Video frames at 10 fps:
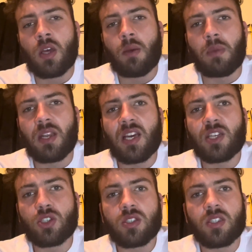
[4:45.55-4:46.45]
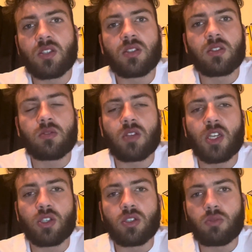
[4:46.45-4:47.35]
Many agencies, they
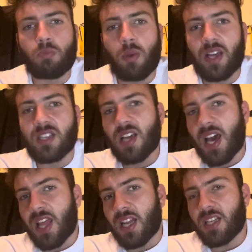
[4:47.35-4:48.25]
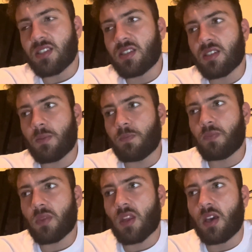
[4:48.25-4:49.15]
just place athletes
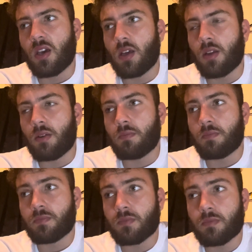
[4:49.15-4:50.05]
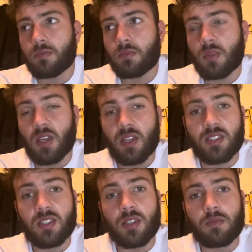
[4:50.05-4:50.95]
and
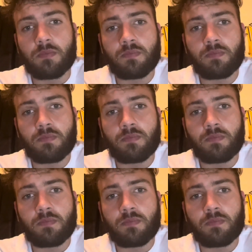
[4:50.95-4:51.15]
that's it.